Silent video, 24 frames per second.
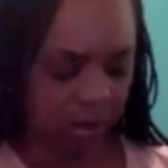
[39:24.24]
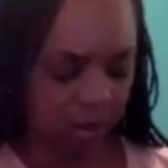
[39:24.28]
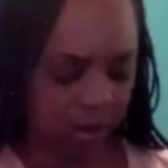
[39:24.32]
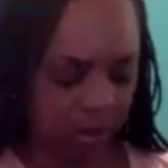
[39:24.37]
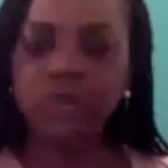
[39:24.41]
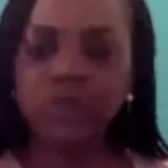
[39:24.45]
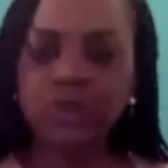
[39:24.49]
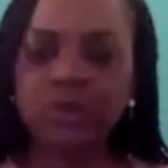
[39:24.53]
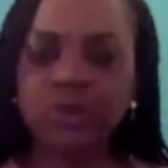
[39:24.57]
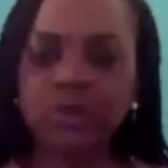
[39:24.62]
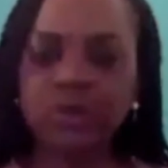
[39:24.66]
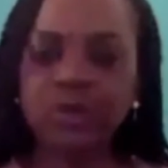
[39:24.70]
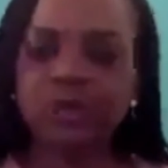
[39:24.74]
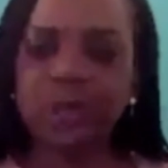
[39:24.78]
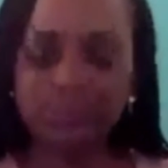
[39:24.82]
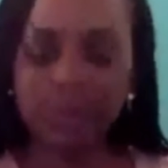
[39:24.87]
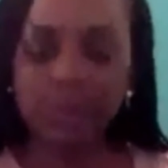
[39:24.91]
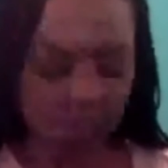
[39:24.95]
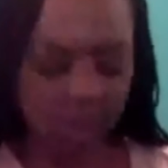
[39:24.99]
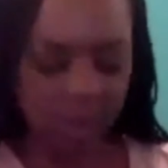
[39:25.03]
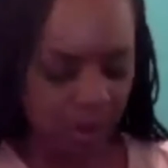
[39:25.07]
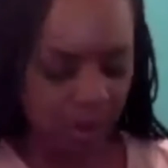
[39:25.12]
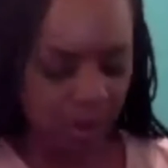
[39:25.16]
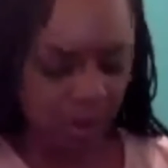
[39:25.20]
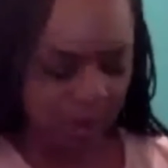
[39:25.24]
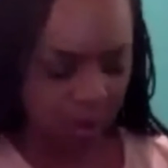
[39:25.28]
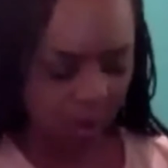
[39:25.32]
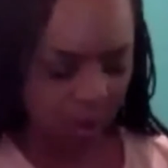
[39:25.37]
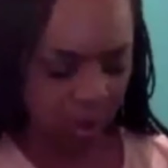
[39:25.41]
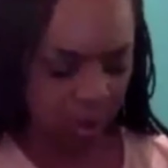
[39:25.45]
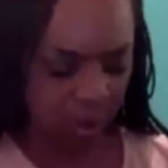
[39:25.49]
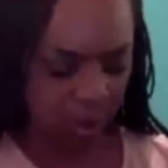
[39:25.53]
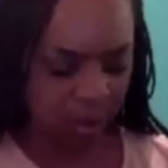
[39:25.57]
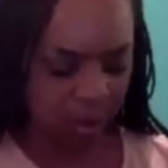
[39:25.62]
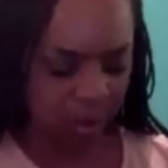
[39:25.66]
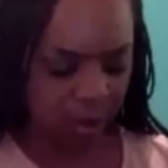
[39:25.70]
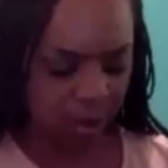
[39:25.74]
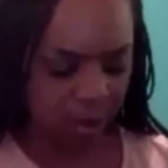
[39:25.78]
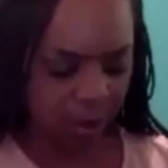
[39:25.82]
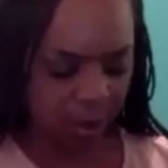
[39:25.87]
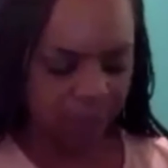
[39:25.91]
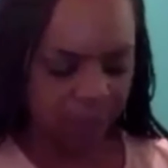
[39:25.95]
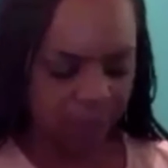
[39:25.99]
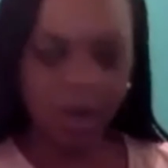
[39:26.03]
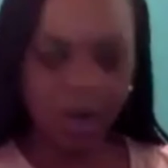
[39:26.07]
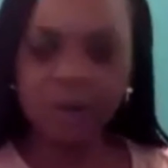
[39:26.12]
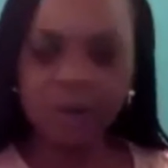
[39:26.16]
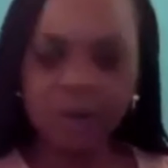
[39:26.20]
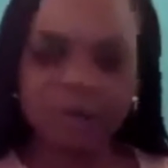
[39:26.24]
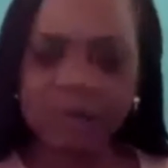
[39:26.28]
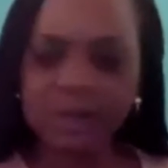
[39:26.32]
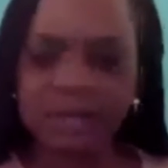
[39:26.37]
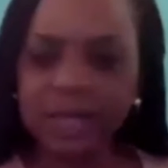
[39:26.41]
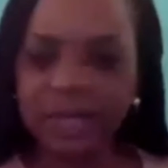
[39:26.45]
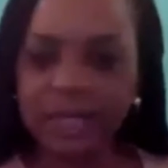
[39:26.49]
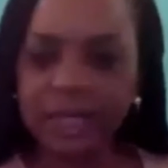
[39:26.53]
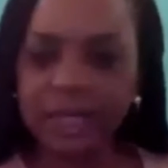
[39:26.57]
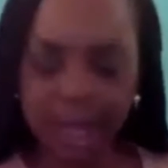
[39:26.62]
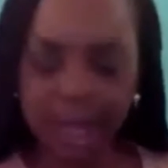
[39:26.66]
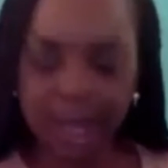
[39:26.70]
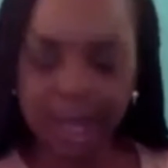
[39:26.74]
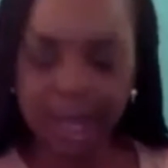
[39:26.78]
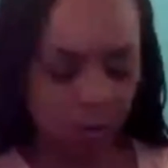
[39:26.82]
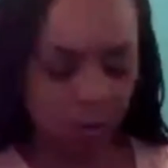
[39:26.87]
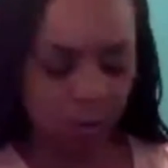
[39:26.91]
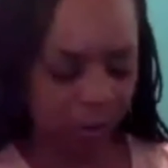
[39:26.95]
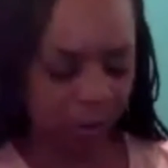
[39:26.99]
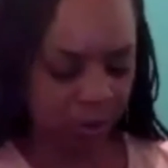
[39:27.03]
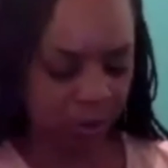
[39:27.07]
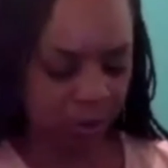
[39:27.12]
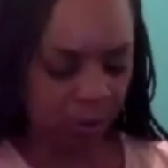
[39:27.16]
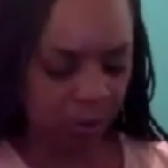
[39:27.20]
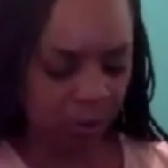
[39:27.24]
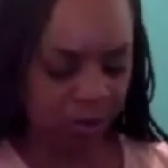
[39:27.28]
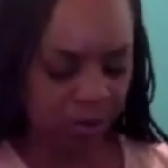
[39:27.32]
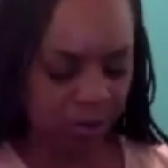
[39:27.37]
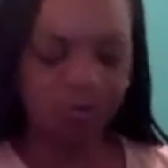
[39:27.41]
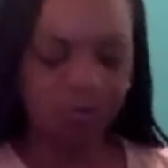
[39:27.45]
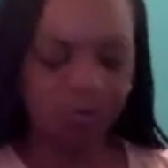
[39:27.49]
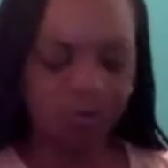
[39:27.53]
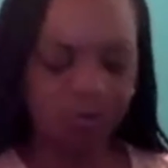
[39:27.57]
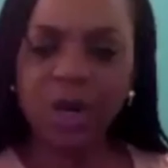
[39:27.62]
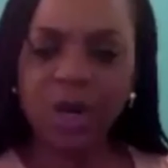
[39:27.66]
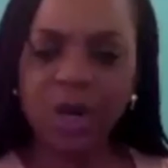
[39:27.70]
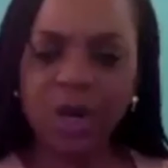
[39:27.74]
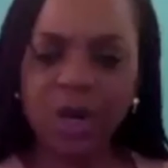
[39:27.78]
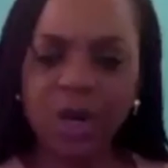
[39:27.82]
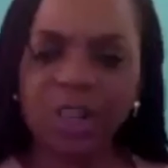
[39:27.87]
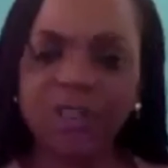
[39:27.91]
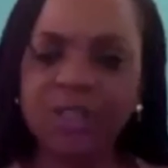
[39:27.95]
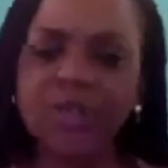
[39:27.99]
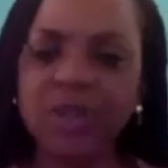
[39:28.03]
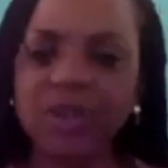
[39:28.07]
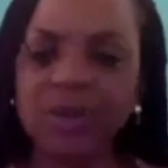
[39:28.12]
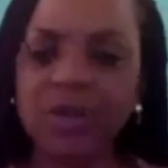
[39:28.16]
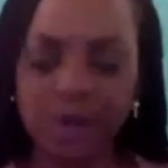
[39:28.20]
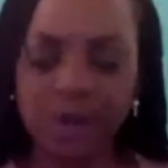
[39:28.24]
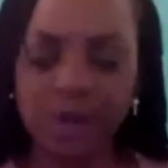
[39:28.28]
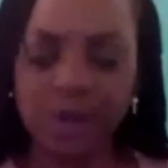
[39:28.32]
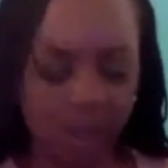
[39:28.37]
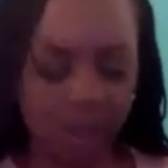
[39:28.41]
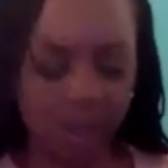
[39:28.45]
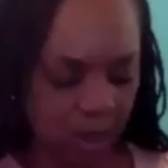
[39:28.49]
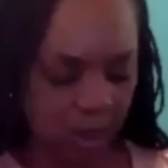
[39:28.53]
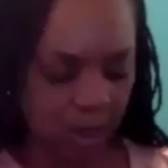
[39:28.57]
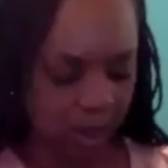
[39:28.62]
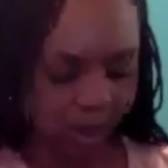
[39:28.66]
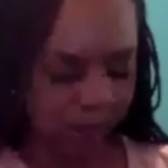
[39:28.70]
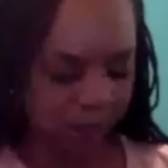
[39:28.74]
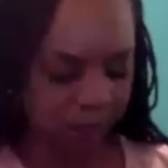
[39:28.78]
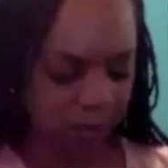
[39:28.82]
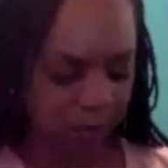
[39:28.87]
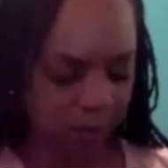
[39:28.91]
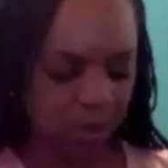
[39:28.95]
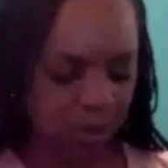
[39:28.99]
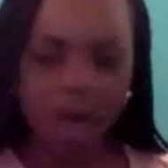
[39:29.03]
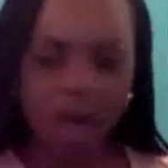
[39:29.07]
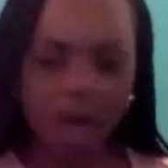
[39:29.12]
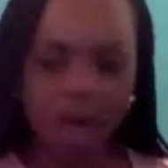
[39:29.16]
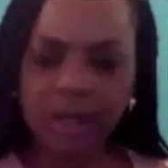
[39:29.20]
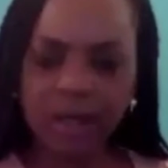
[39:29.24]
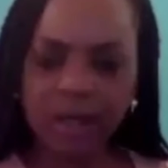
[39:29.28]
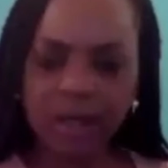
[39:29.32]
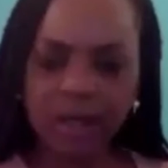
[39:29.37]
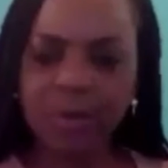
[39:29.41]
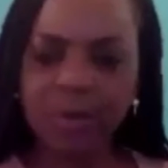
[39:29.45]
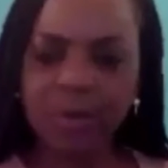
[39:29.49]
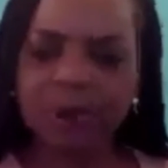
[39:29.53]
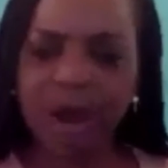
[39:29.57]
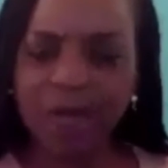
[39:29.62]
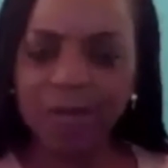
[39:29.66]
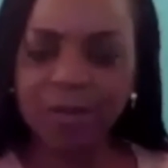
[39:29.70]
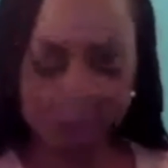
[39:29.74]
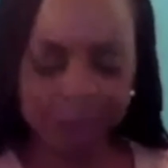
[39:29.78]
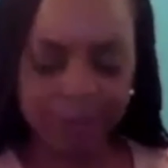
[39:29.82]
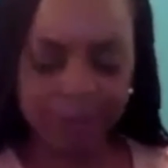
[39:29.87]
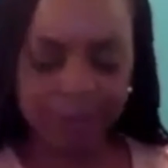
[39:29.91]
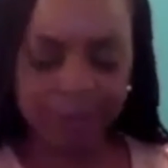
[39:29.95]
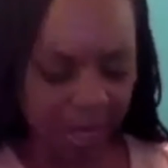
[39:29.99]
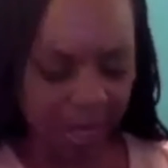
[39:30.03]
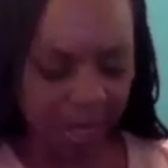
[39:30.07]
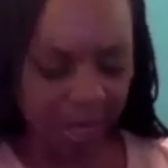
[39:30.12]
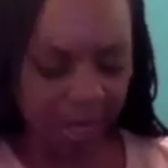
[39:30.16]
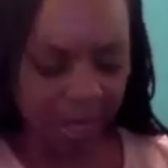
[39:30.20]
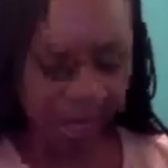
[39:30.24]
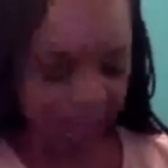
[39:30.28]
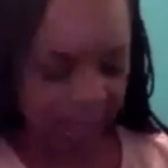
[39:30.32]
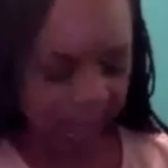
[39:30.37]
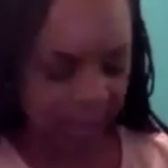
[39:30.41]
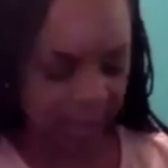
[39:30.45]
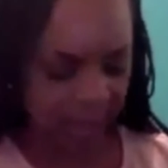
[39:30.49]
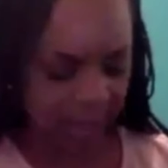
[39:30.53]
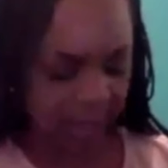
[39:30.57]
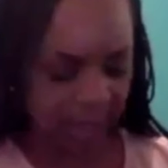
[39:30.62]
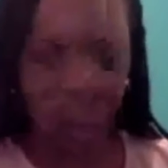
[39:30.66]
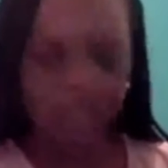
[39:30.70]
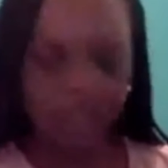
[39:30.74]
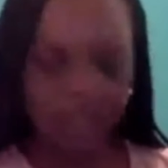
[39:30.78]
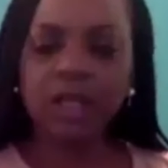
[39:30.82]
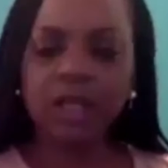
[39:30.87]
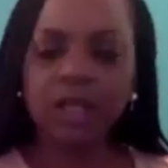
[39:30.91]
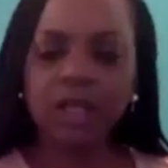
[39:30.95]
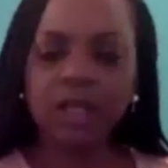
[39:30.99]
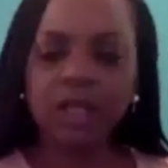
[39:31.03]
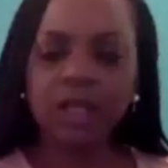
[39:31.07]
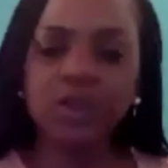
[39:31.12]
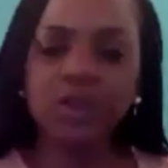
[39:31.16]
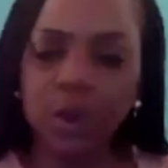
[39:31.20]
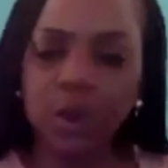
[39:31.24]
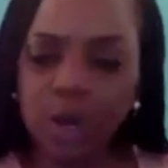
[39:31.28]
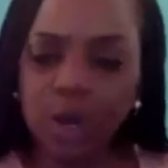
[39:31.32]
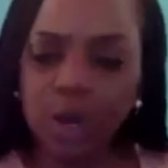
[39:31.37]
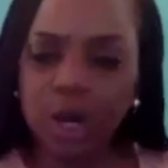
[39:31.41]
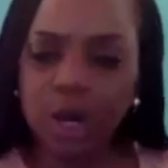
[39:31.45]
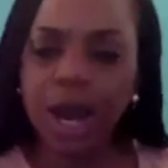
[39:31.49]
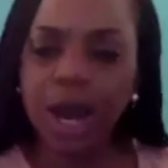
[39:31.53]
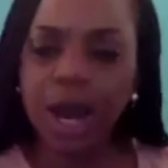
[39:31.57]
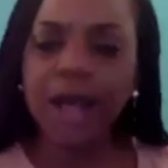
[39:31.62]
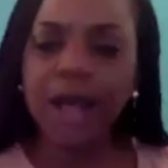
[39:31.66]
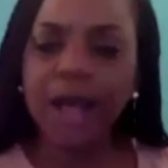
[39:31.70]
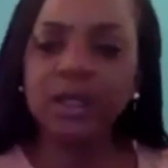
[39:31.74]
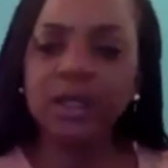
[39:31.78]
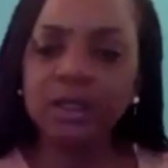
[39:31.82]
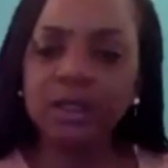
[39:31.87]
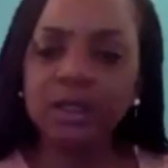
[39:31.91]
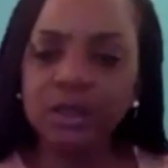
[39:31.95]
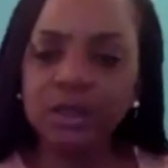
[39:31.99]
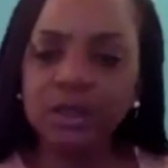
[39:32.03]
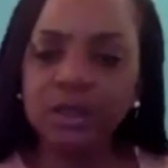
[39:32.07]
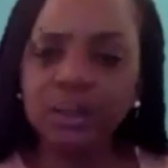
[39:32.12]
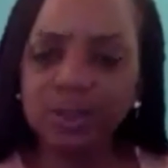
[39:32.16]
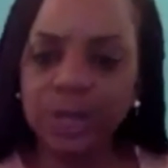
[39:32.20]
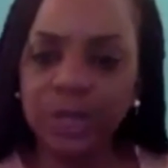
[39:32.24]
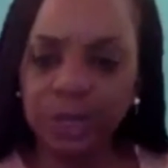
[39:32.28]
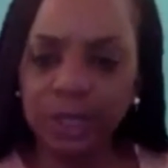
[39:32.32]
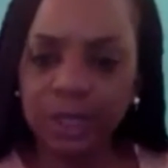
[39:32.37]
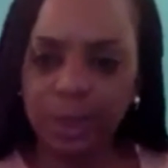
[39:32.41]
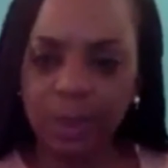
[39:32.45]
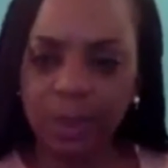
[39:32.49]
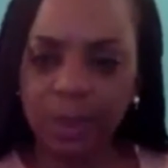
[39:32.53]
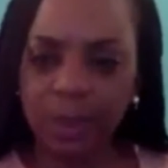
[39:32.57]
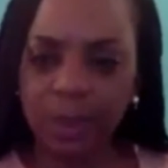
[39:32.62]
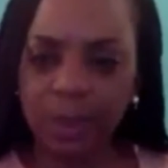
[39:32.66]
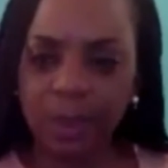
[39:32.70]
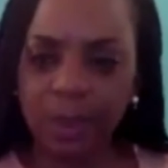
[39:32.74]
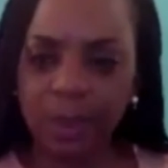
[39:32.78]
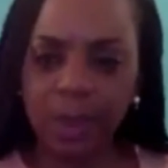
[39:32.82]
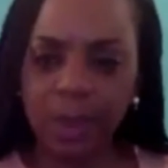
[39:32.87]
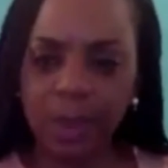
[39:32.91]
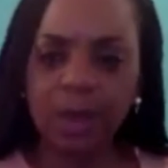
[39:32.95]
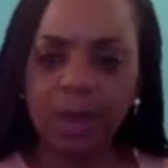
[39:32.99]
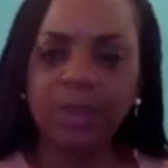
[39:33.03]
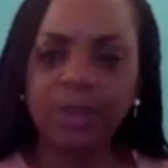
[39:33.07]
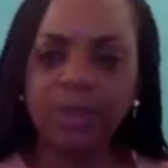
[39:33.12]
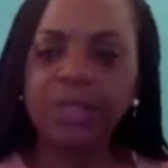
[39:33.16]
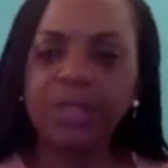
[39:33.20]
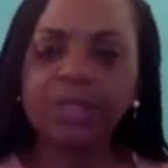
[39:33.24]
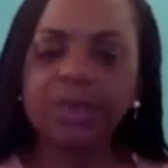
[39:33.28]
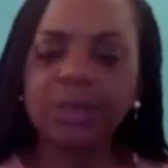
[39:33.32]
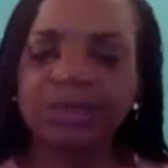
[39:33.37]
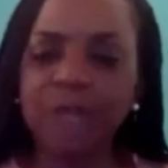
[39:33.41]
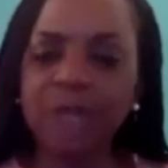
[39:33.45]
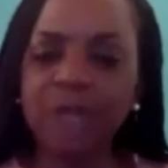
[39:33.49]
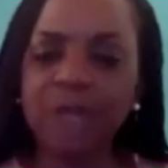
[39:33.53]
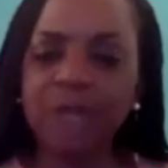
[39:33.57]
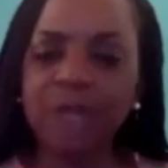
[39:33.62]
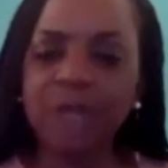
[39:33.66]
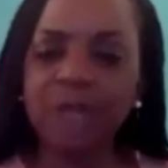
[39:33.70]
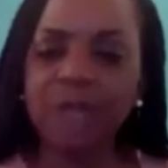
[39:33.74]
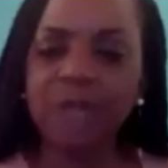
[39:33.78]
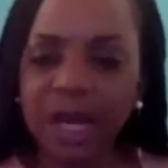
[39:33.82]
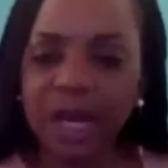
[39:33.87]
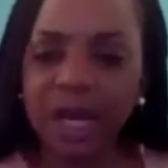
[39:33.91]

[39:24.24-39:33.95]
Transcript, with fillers: Because we're going to do something on, on, on third Sunday with, you, with a voiceover of you talking about faith. And I told her I couldn't do it because I'm not a